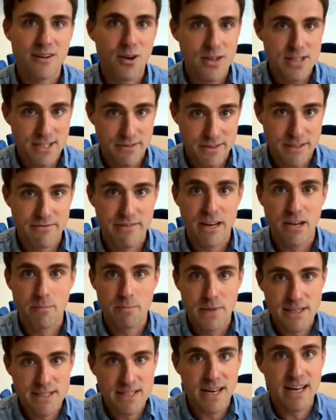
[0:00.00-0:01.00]
lots of
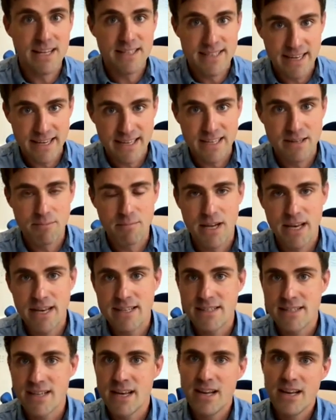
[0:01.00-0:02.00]
developments are taking
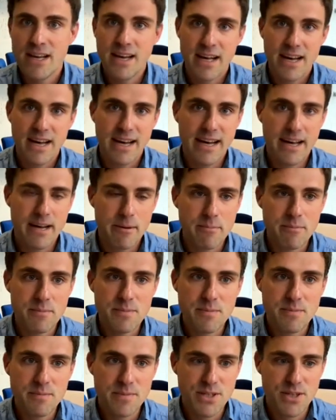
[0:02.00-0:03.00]
place.
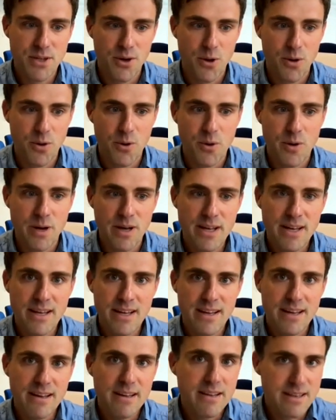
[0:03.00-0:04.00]
So
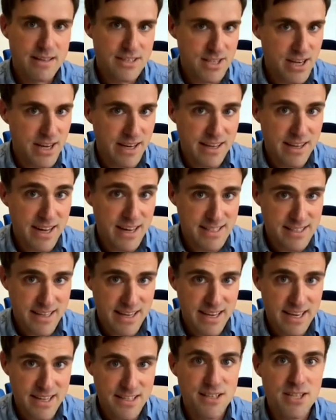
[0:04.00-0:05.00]
cars are
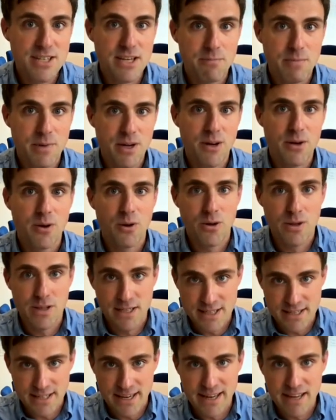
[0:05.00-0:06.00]
getting cheaper all
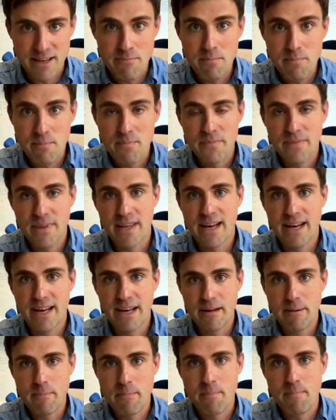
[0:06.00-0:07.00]
the time,
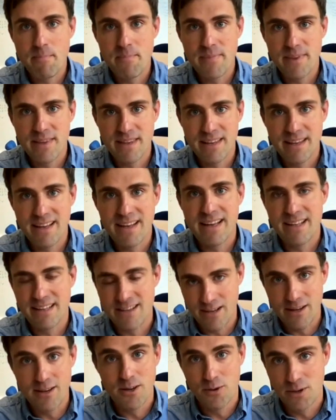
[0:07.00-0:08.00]

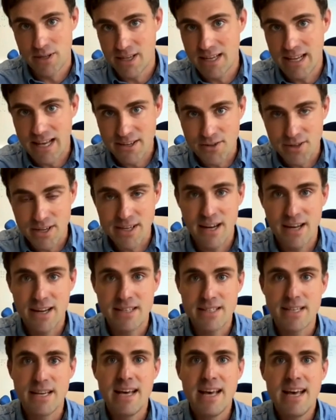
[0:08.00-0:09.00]
including electric
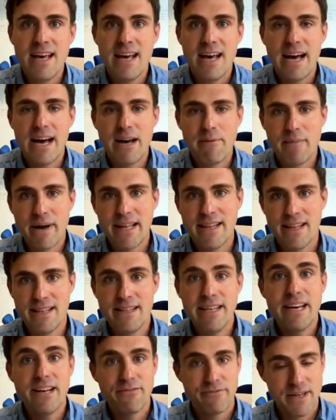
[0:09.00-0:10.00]
cars. And then
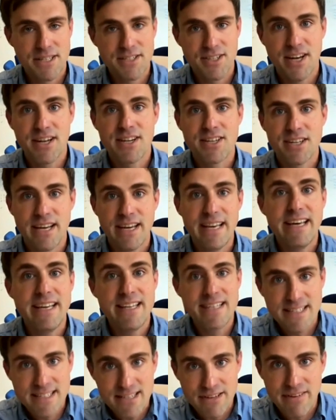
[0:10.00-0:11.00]
the infrastructure
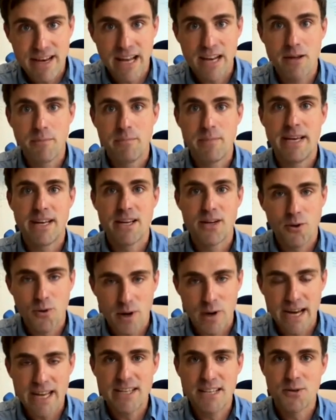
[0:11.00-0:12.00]
is developing
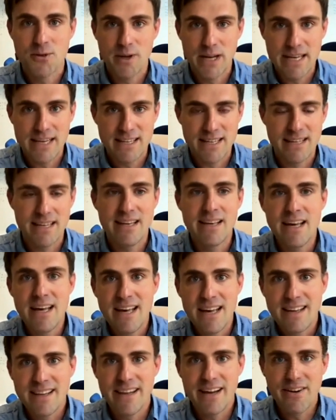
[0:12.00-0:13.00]
quite quickly.
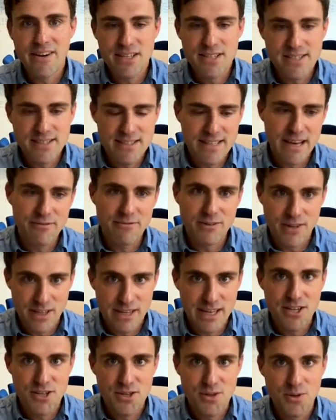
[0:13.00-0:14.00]
There are several
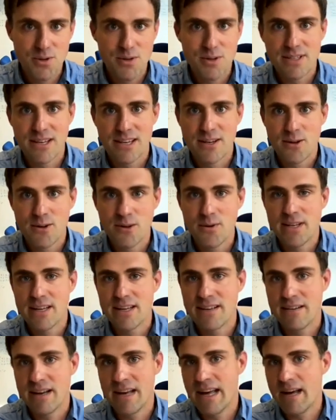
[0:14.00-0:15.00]
issues,
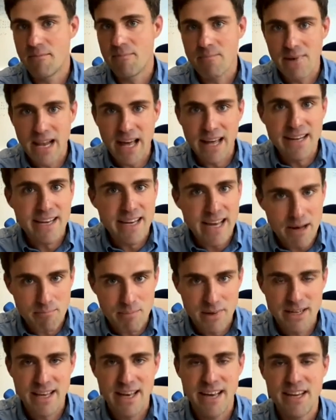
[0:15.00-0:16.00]
including planning
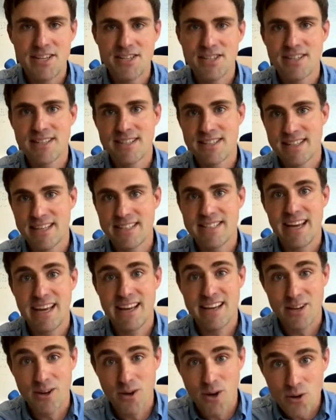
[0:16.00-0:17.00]
applications that
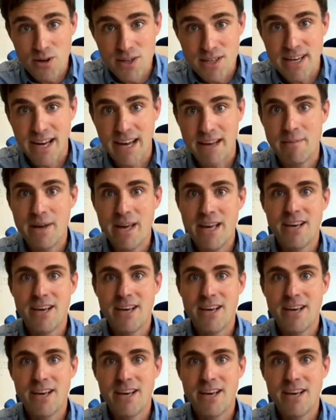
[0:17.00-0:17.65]
take a long time,